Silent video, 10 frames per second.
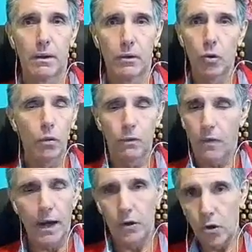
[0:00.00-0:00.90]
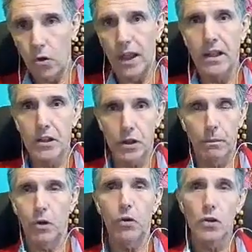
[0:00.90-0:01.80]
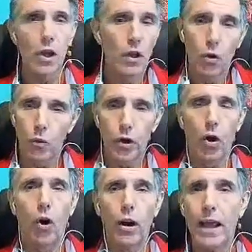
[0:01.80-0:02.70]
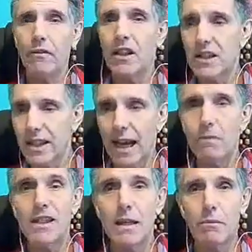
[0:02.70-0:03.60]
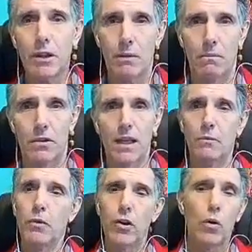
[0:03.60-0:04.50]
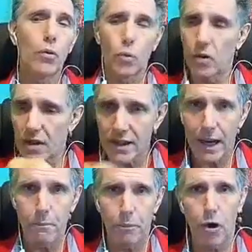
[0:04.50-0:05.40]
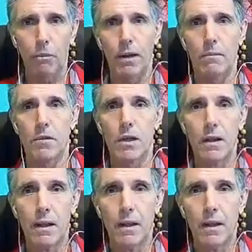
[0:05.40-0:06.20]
You will find your answer because we all have the same symptoms and we go through the same problems